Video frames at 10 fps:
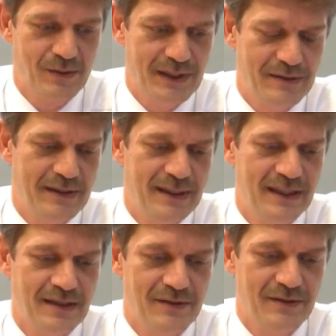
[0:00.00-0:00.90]
Well,
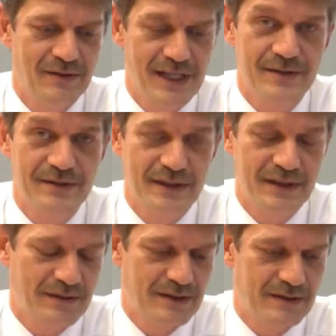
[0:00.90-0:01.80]
this,
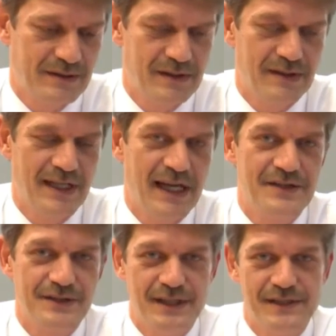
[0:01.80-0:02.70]
the
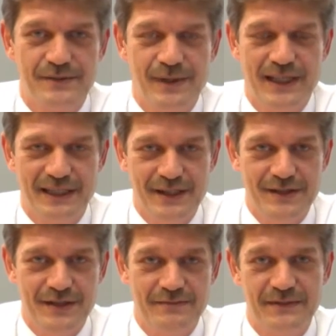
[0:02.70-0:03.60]
answer is quite
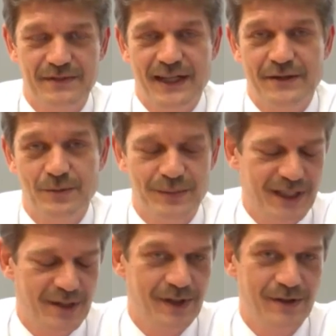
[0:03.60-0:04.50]
easy, quite
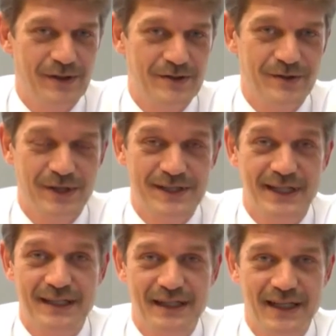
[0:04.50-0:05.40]
comparable also to a
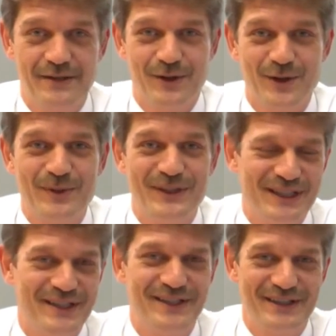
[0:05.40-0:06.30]
satellite
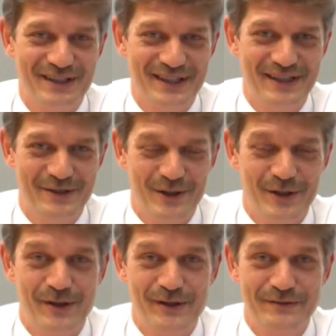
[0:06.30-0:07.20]
orbiting the
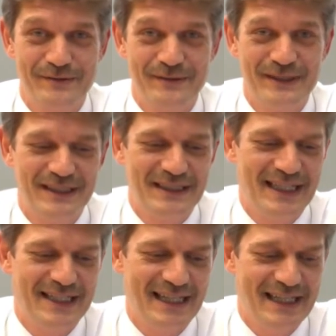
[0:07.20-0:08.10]
Earth.
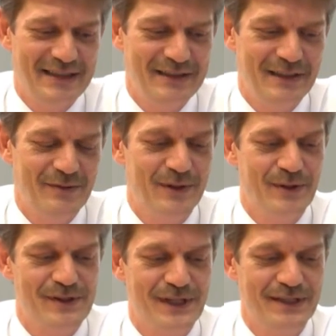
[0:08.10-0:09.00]
Again, if we
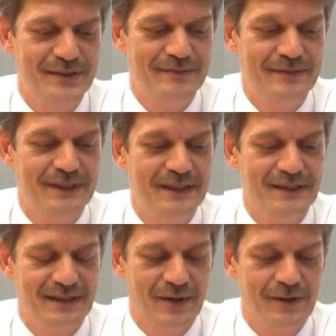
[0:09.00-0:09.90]
consider
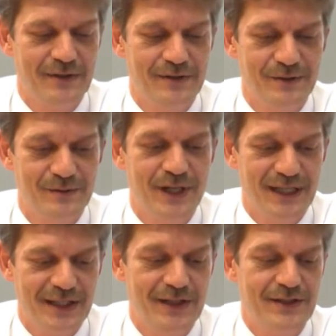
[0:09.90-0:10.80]
now the two
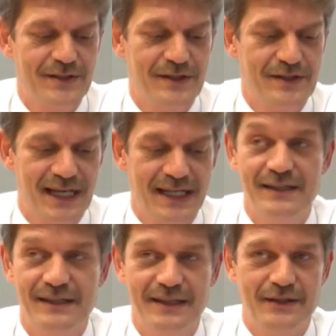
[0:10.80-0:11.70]
bodies,
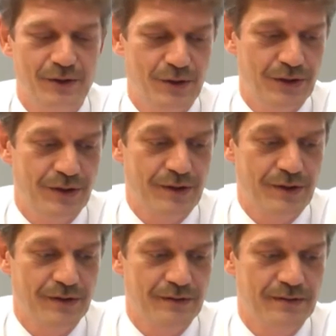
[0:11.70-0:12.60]
Sun and Earth,
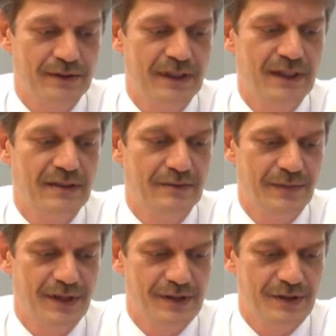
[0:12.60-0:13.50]

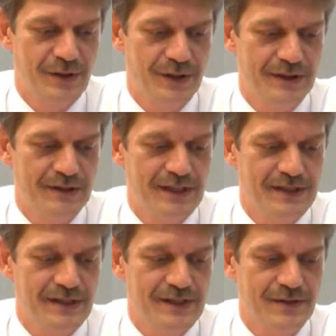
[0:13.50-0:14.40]
with a certain
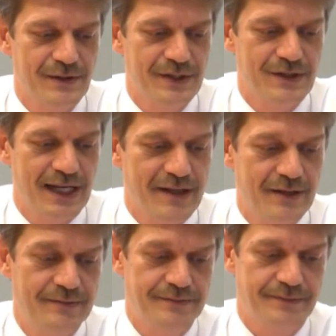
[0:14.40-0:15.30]
distance to each
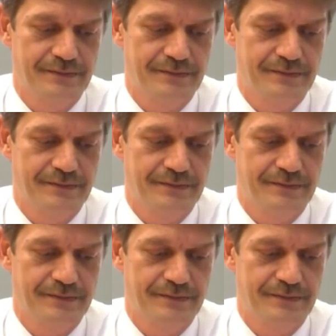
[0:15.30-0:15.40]
other,